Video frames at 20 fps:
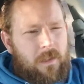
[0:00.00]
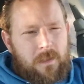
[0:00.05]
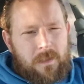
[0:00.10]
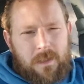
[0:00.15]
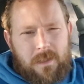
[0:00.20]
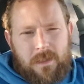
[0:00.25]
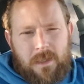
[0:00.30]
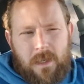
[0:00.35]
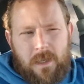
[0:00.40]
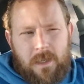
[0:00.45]

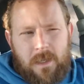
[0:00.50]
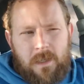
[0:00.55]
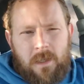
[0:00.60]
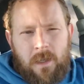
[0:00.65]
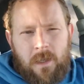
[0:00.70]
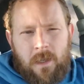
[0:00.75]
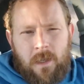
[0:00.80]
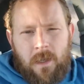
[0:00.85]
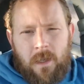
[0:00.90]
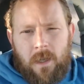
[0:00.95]
today
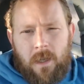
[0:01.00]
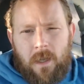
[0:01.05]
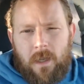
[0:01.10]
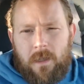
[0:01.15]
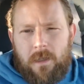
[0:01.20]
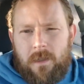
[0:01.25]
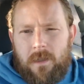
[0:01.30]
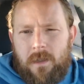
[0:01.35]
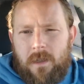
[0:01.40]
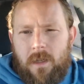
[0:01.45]

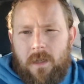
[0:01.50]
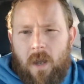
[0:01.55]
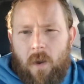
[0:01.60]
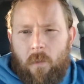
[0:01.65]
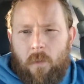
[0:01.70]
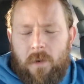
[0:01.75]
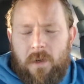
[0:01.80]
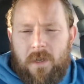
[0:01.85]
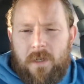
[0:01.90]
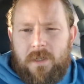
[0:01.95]
I
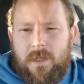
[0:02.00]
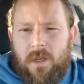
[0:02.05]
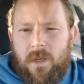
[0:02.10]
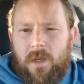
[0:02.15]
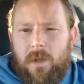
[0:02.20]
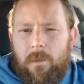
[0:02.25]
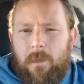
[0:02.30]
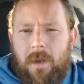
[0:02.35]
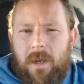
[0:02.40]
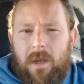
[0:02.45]
wanted to
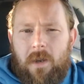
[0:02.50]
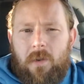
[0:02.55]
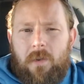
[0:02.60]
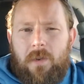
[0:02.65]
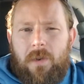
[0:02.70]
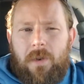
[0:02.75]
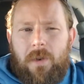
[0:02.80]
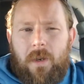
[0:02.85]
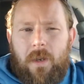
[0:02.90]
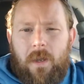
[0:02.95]
talk
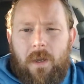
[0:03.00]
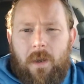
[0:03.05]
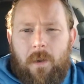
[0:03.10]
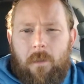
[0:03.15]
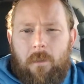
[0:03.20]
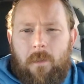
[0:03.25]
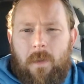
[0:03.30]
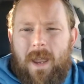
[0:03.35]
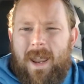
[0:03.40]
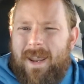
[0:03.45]
about
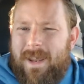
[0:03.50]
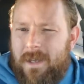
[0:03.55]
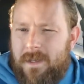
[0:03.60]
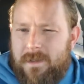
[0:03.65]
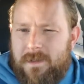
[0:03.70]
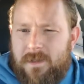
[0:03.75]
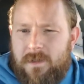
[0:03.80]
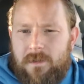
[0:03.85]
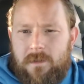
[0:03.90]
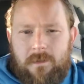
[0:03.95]

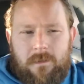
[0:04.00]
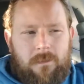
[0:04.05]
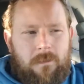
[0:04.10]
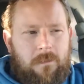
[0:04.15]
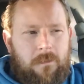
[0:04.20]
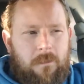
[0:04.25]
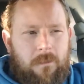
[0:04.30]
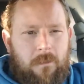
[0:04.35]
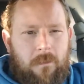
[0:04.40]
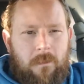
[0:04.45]
ants.
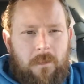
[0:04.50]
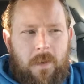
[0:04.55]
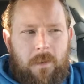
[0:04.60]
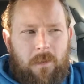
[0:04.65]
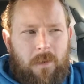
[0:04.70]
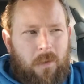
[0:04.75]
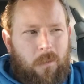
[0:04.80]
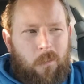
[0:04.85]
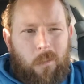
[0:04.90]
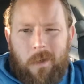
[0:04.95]
People
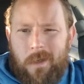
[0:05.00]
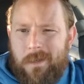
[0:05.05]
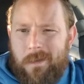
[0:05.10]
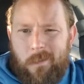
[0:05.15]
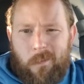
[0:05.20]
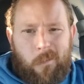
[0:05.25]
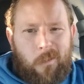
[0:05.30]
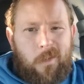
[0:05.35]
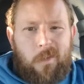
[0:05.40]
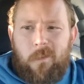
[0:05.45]
are like, what?
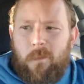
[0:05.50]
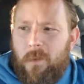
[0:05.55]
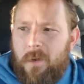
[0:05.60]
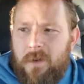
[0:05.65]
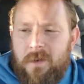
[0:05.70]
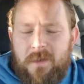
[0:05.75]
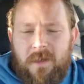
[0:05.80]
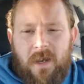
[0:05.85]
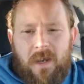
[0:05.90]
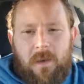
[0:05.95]
What are
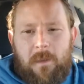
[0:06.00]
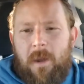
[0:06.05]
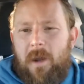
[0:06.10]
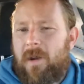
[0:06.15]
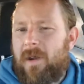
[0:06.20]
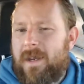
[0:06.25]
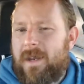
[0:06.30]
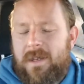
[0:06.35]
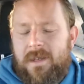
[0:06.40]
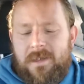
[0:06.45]
you talking
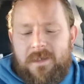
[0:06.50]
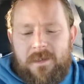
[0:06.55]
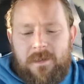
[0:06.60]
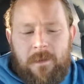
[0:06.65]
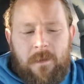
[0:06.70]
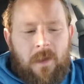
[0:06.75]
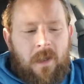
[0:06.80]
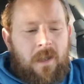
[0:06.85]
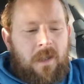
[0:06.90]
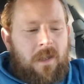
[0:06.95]
about? Ants.
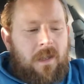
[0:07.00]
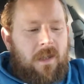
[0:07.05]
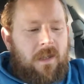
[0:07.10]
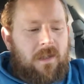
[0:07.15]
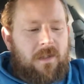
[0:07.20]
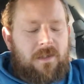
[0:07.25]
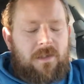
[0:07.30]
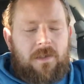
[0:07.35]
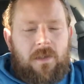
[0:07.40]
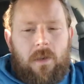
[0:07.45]

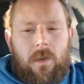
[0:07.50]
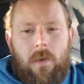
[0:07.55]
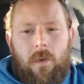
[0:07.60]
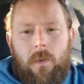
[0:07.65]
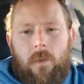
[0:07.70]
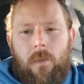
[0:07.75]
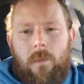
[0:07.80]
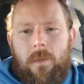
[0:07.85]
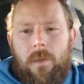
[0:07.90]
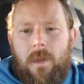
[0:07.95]
And
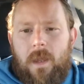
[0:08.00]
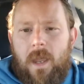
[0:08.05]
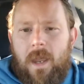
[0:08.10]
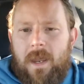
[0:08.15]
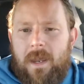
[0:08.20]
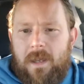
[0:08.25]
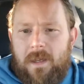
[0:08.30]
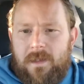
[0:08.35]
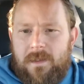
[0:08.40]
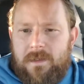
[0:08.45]
so
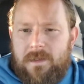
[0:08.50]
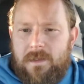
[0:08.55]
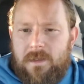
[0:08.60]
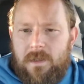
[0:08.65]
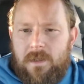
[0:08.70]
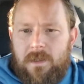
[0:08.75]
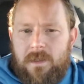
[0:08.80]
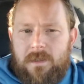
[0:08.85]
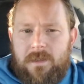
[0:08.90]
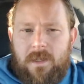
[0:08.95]
ants,
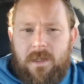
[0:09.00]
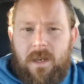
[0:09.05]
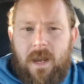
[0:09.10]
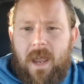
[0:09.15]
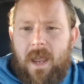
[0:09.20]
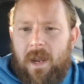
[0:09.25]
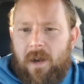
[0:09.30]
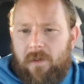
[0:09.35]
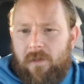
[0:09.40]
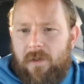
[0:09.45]
it's an
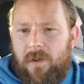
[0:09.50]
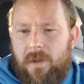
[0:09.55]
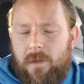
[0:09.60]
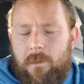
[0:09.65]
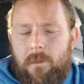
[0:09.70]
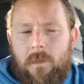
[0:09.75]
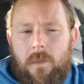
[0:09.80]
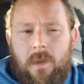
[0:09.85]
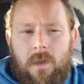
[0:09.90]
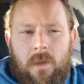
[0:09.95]

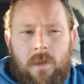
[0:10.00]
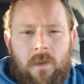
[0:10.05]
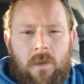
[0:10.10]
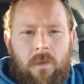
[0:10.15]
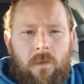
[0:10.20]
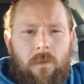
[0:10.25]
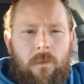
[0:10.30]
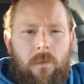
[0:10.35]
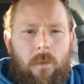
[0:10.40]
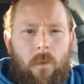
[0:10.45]
acronym
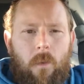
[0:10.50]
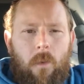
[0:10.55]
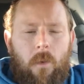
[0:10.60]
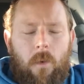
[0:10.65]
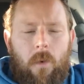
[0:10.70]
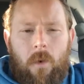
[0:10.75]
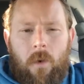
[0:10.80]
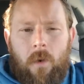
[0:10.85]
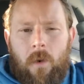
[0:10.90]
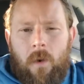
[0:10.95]

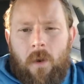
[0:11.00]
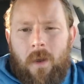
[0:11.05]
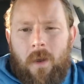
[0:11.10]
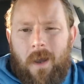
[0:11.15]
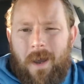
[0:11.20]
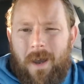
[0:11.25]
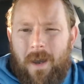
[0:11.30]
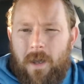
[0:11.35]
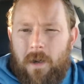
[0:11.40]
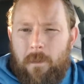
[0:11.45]
for
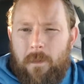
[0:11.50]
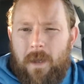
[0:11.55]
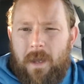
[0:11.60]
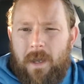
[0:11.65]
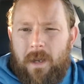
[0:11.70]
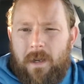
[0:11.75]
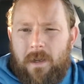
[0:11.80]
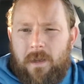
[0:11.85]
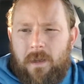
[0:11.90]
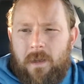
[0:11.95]

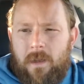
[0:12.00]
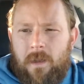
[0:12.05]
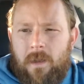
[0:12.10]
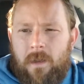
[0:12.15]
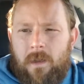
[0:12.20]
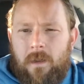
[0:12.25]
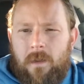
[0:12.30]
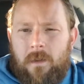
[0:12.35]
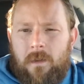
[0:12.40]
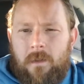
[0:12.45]
automatic
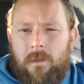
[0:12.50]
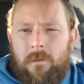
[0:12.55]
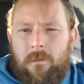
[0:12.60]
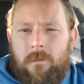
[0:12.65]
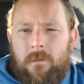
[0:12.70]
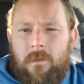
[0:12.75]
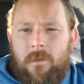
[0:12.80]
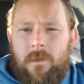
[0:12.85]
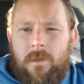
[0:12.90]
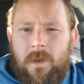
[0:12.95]

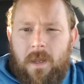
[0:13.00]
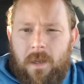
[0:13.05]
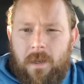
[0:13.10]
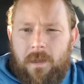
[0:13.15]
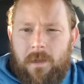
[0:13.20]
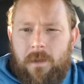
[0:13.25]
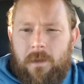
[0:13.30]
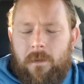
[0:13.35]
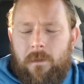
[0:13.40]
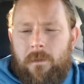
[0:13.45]

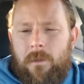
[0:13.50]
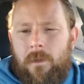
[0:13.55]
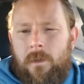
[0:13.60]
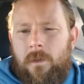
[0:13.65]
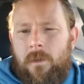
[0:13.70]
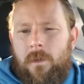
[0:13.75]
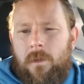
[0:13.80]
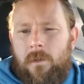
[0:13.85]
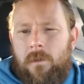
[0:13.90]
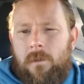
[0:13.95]
negative
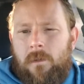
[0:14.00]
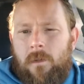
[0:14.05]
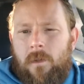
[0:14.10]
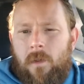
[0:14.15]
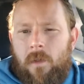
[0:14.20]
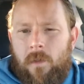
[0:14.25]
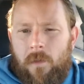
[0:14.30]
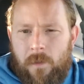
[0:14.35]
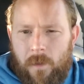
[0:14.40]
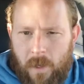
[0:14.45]

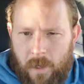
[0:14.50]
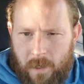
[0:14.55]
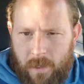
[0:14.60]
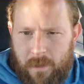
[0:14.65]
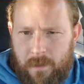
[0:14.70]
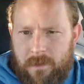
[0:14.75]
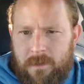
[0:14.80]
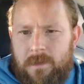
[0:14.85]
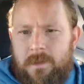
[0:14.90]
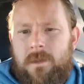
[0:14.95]

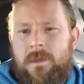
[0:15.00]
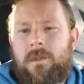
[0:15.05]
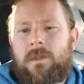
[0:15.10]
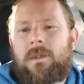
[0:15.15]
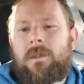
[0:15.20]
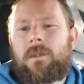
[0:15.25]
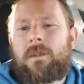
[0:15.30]
thoughts.